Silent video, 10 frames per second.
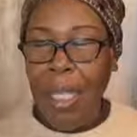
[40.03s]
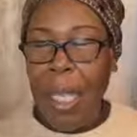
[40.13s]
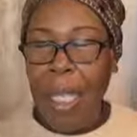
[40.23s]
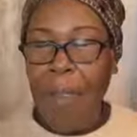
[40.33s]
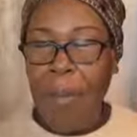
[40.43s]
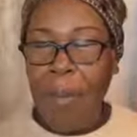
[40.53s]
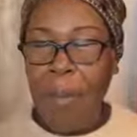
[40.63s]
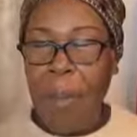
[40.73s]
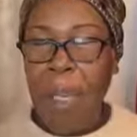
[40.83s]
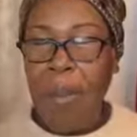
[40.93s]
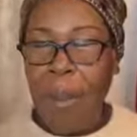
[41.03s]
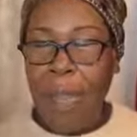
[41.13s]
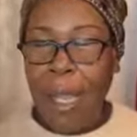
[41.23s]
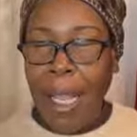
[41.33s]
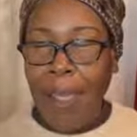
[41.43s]
Thank you for the rain,
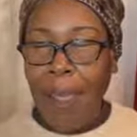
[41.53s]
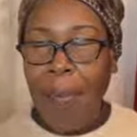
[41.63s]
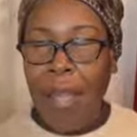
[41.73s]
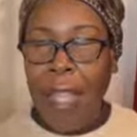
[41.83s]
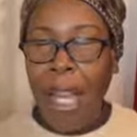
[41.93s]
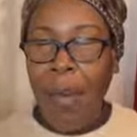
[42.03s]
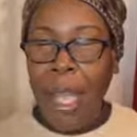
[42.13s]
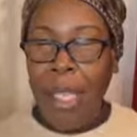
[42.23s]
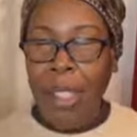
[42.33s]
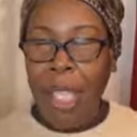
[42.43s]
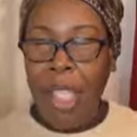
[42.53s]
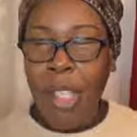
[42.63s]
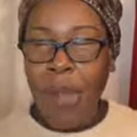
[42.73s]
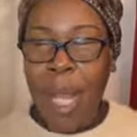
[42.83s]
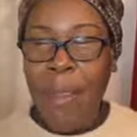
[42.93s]
Father God. So, Father God, we ask you that
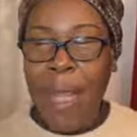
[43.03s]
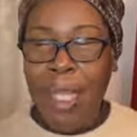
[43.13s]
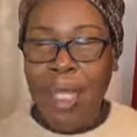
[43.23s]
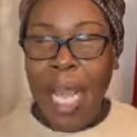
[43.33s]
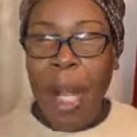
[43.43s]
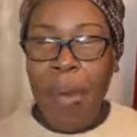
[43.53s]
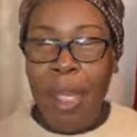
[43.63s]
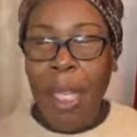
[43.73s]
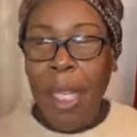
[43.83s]
you will have that shower